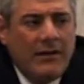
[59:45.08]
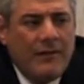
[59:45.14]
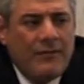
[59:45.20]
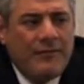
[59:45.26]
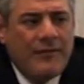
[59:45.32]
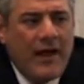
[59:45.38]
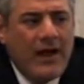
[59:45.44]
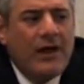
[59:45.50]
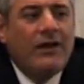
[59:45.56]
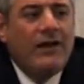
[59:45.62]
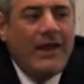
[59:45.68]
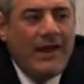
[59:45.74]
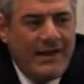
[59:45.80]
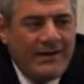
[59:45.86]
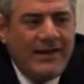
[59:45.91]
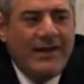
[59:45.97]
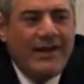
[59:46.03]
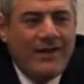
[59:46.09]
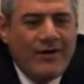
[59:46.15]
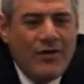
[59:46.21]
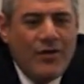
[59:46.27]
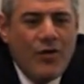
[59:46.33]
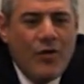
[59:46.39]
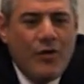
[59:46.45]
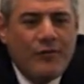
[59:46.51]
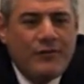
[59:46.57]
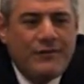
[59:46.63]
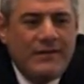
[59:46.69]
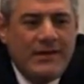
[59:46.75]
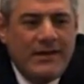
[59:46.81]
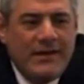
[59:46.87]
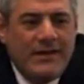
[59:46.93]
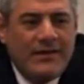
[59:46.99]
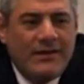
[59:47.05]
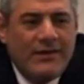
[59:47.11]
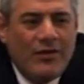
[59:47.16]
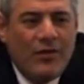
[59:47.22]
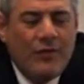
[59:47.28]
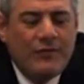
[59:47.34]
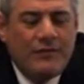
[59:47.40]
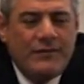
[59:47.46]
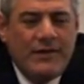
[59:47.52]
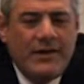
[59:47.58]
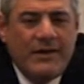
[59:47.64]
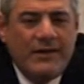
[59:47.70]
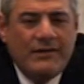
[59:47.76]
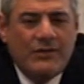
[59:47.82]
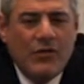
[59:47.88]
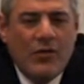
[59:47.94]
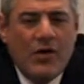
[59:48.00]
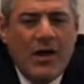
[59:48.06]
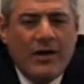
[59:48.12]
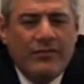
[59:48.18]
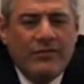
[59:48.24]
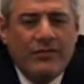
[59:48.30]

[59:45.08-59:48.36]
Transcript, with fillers: a violator of the, of the Torah.